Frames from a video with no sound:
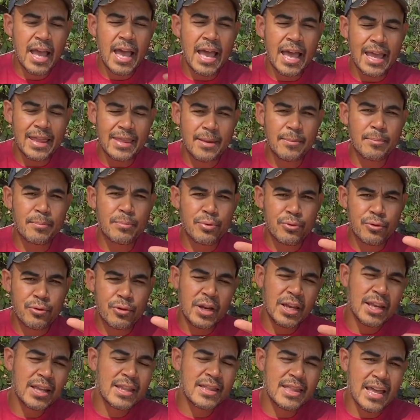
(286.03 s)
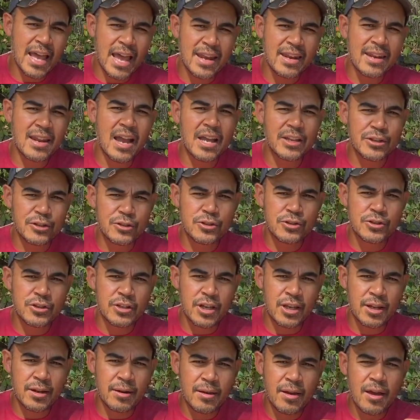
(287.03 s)
and then bring that
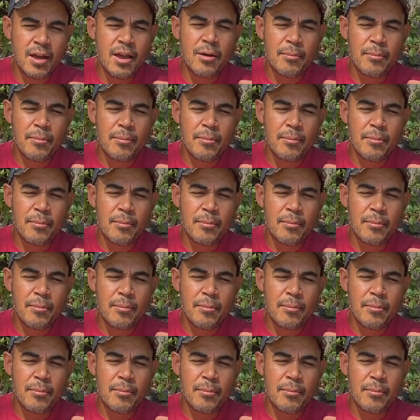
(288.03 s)
nitrogen